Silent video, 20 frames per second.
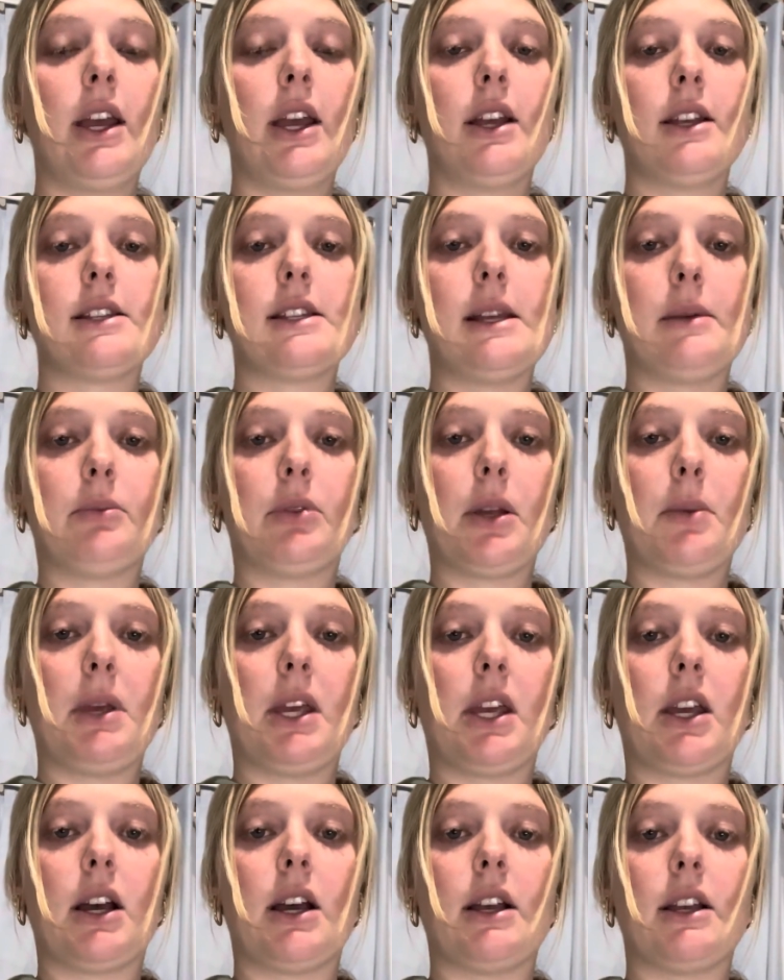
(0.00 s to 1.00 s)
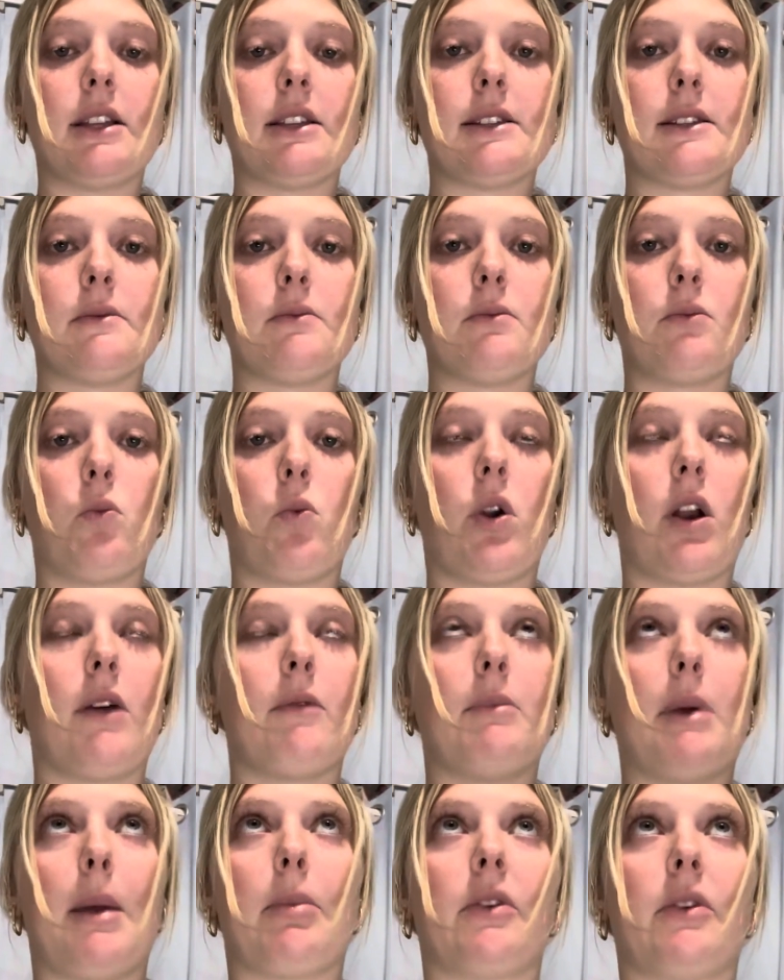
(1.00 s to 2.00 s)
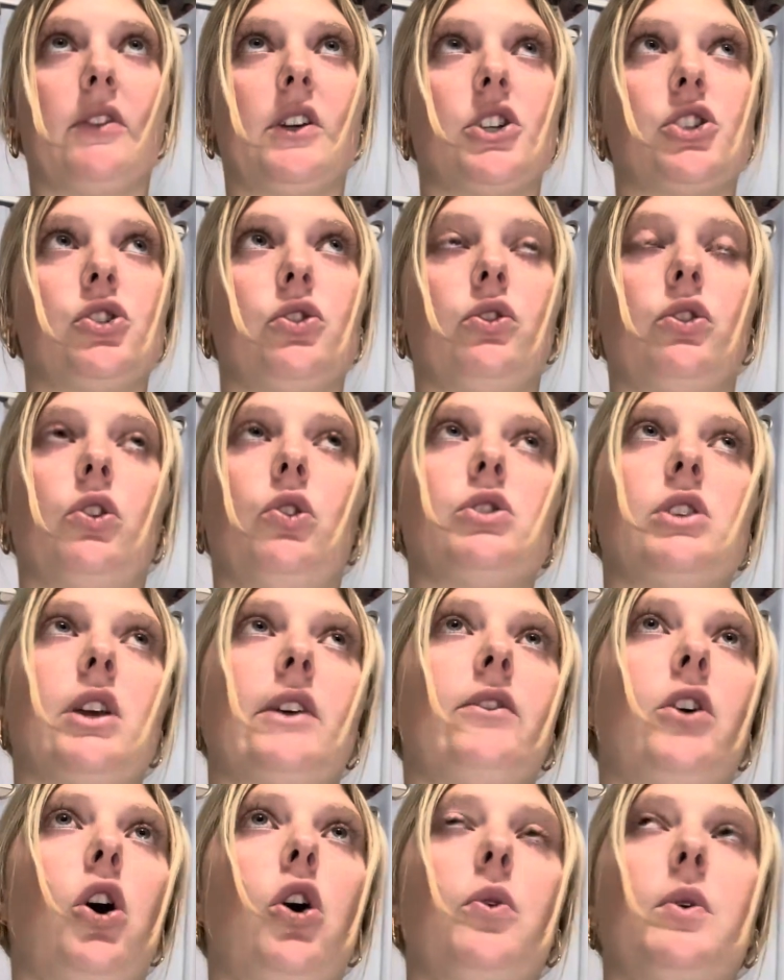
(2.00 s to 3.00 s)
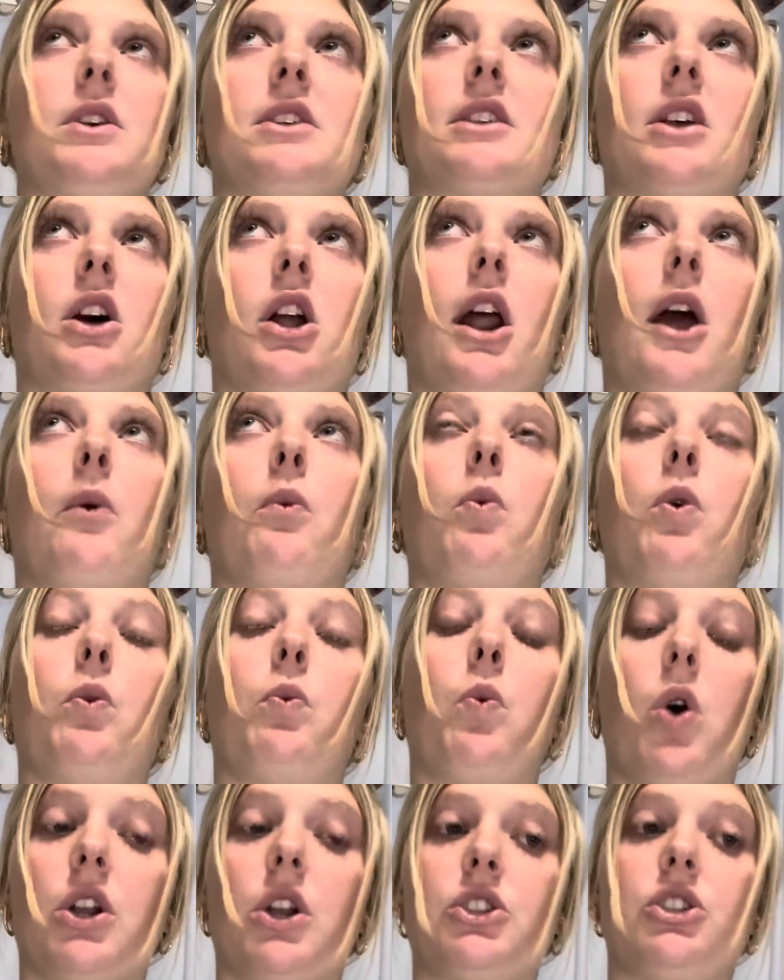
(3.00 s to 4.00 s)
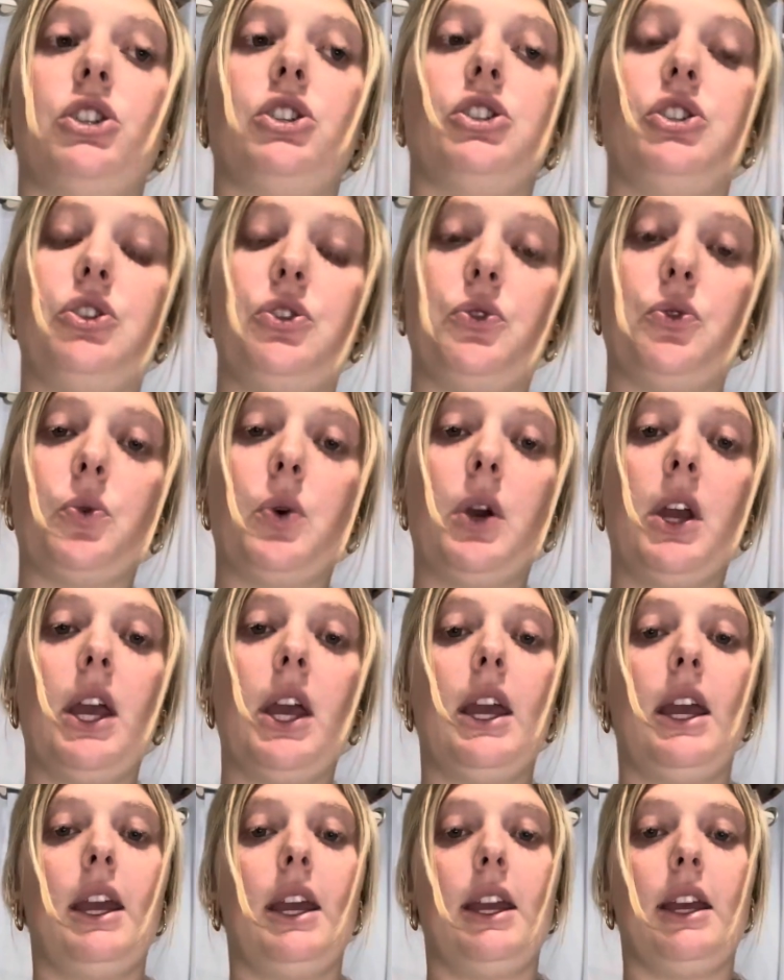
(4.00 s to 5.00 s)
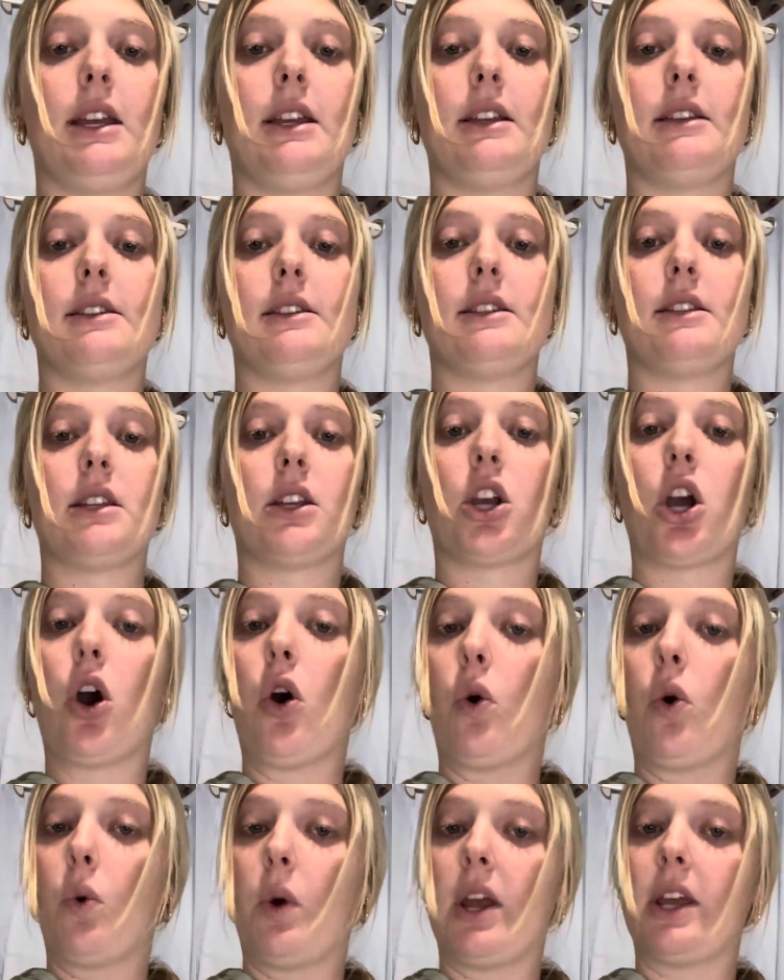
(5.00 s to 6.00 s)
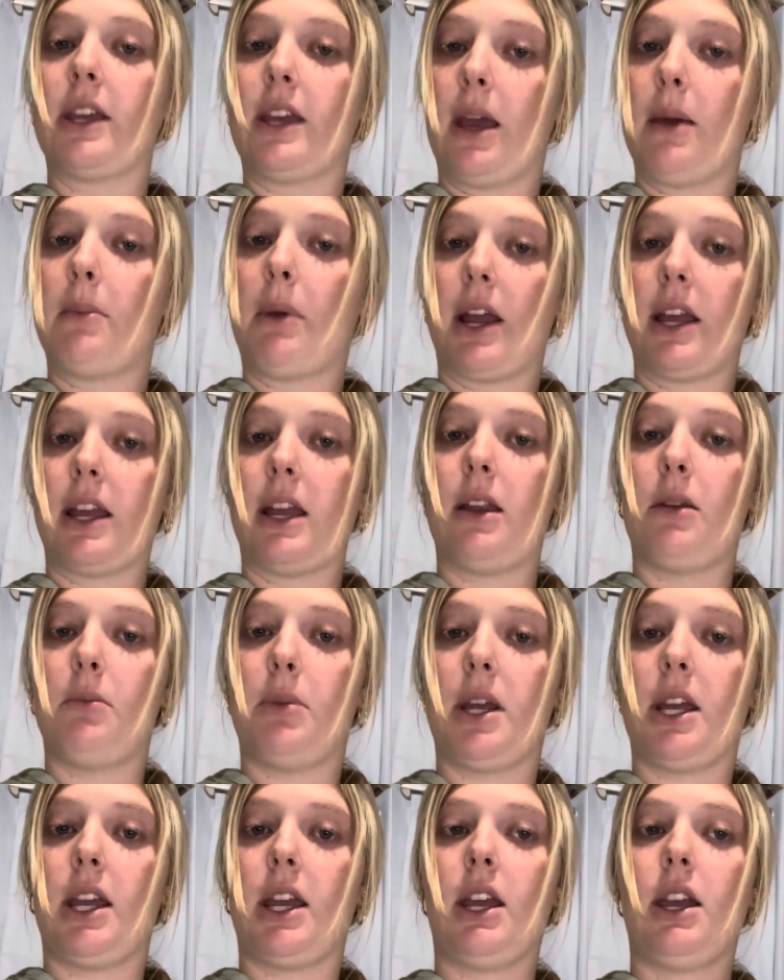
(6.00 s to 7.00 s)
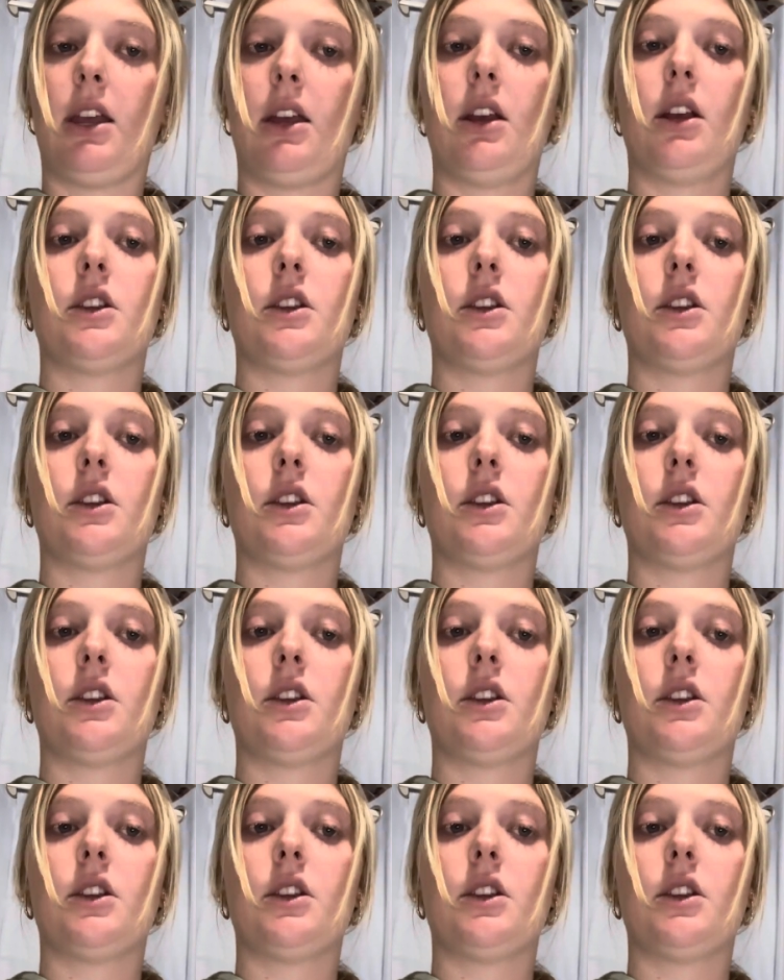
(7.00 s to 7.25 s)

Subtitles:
simply because one of my professional goals I've always thought I would want to do is go and get my NP.